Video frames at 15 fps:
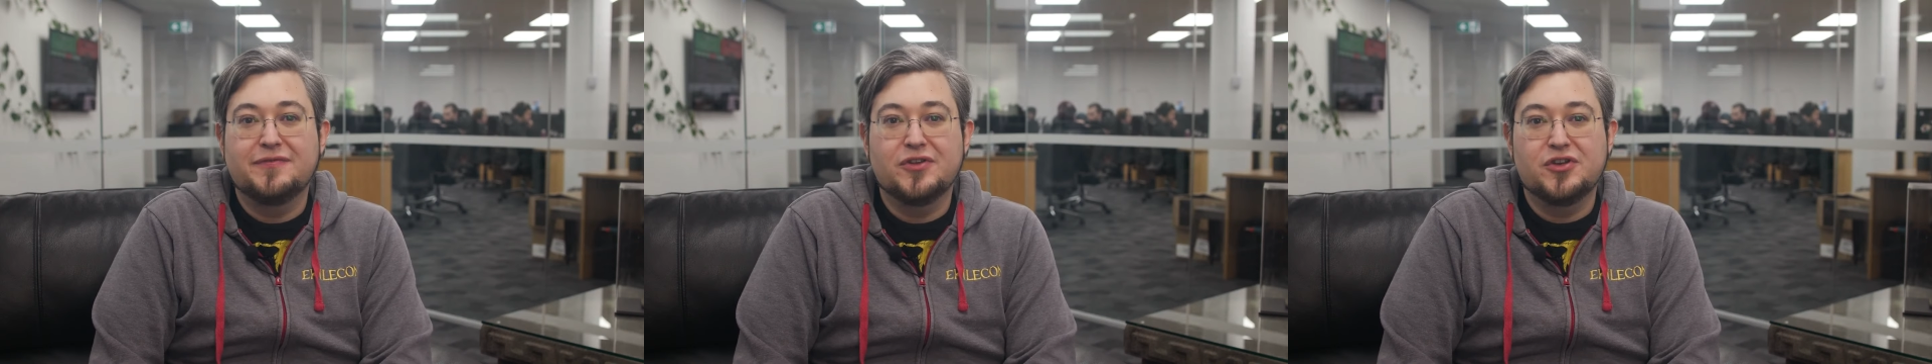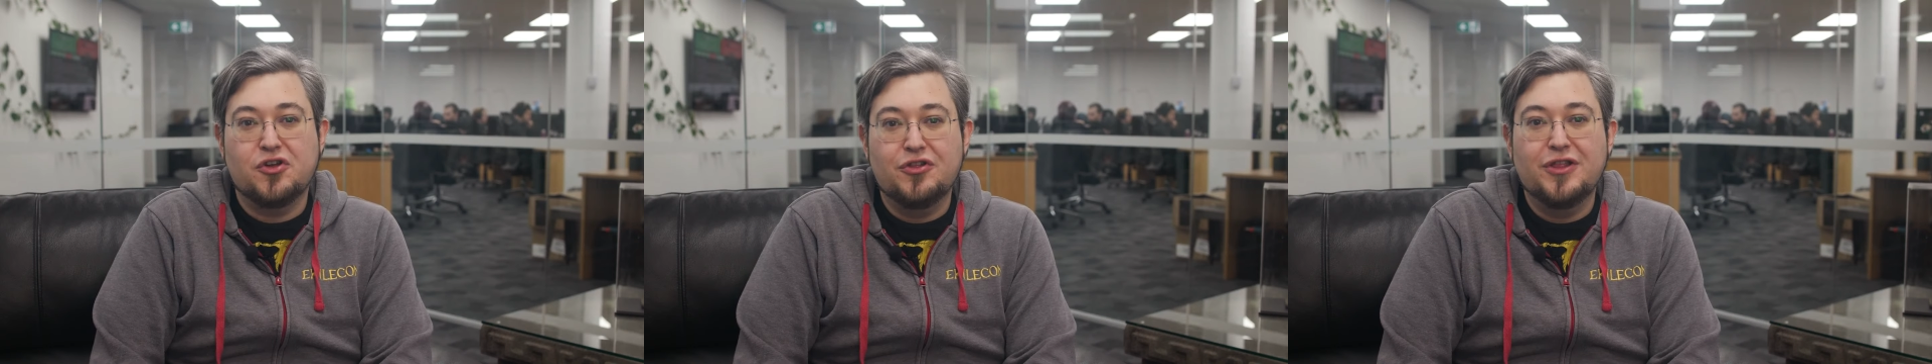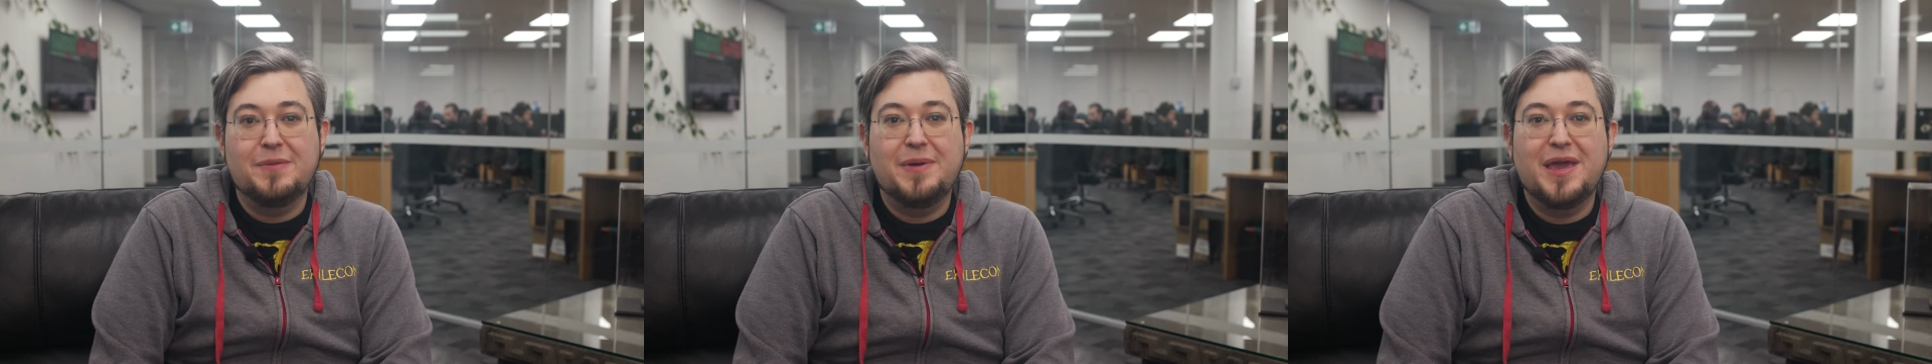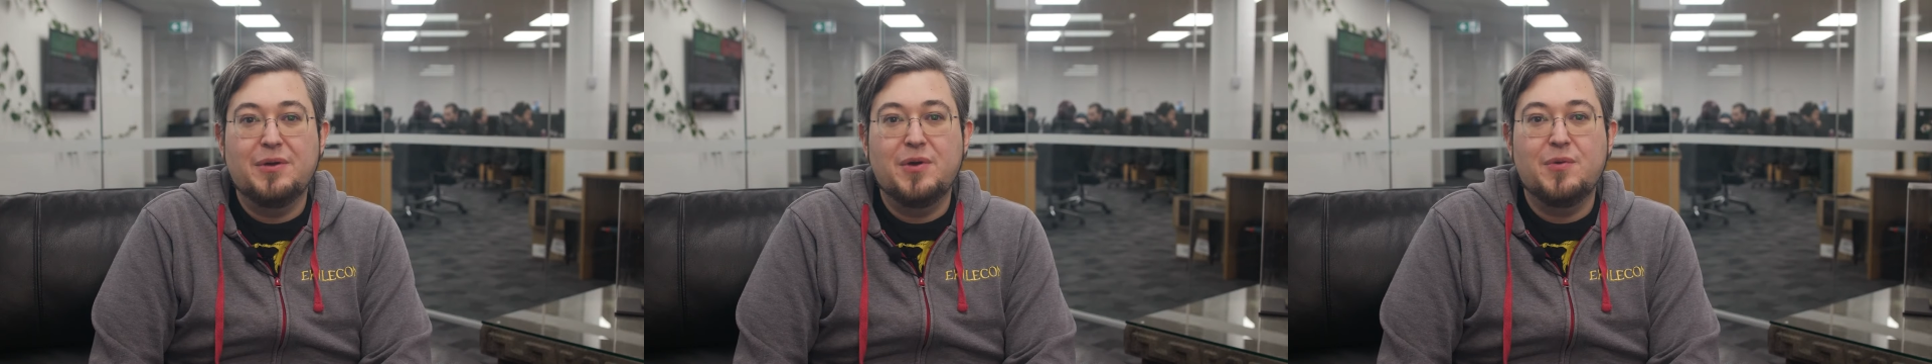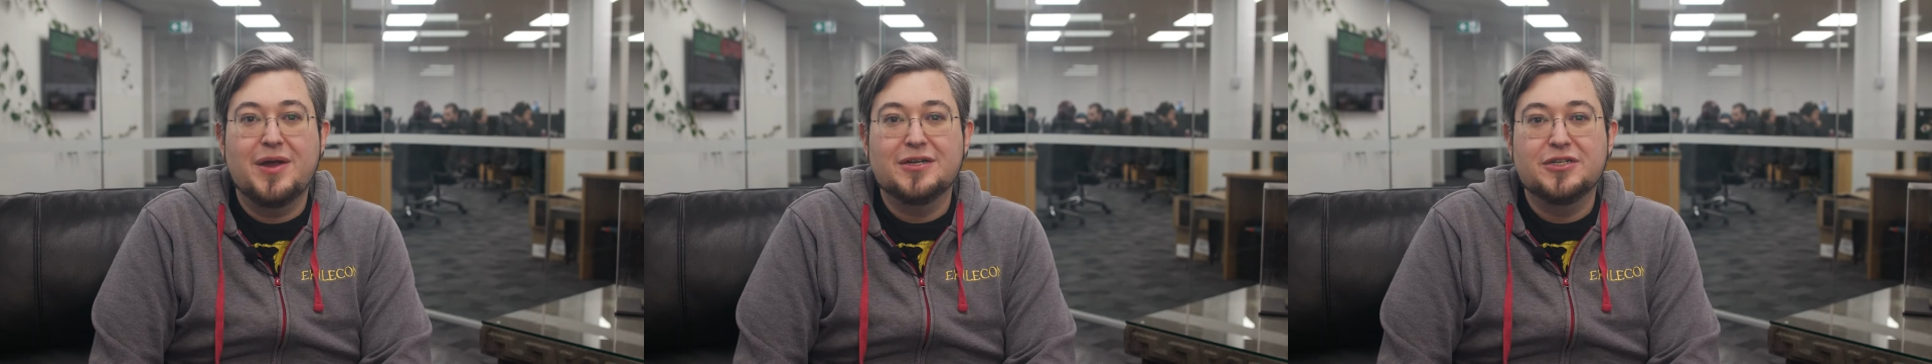for not only
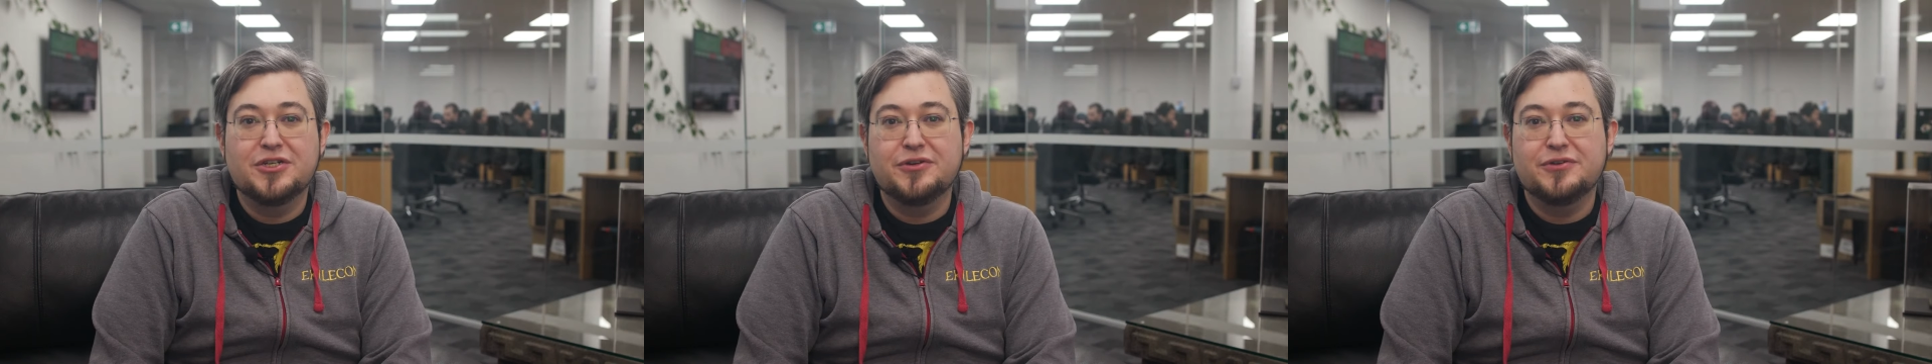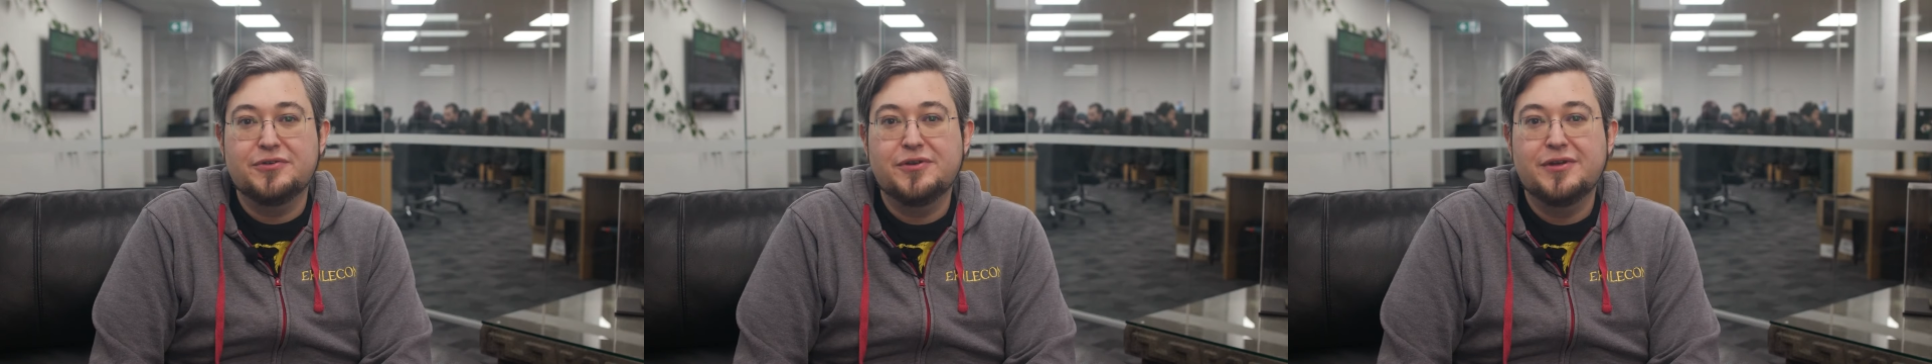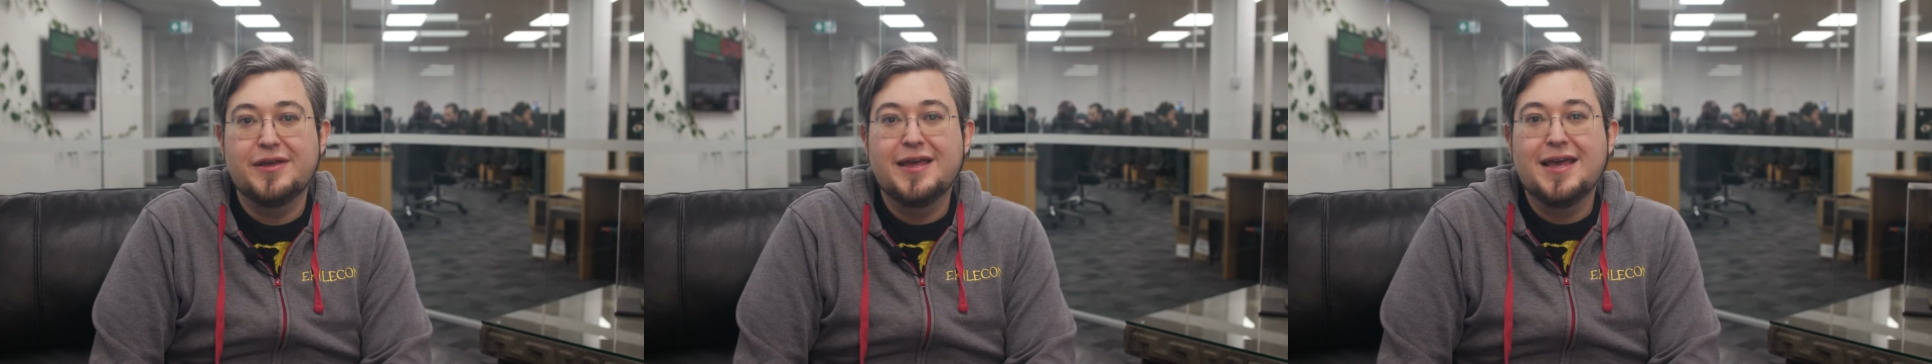POE 1 and 2,